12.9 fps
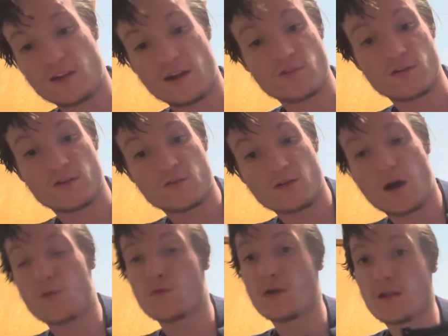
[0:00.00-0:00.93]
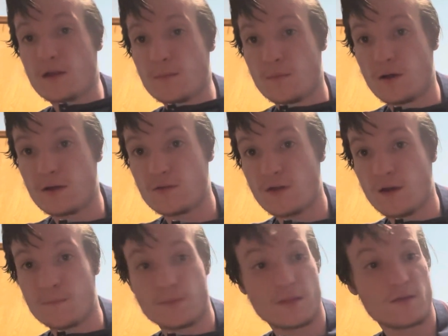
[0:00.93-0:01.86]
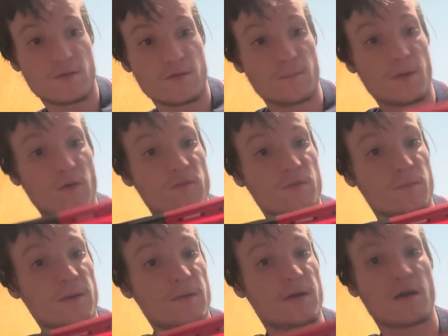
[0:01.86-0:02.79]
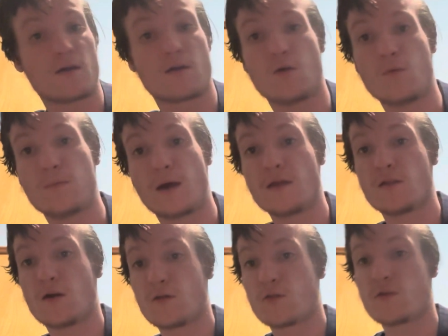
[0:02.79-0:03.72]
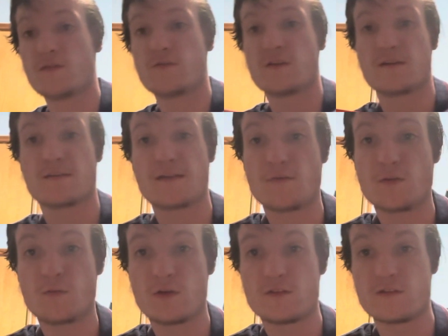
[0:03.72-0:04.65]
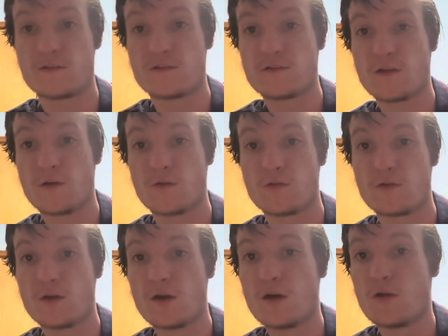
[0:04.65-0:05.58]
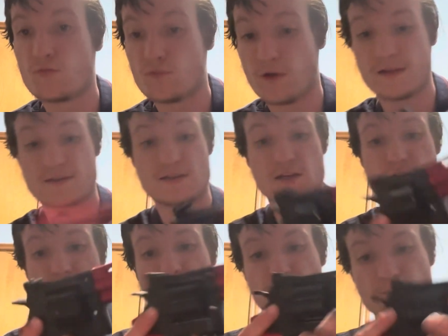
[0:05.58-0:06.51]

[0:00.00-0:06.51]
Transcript: Actually, it's not really, but it's supposed to mimic a Colt Python 357, which it shows right here.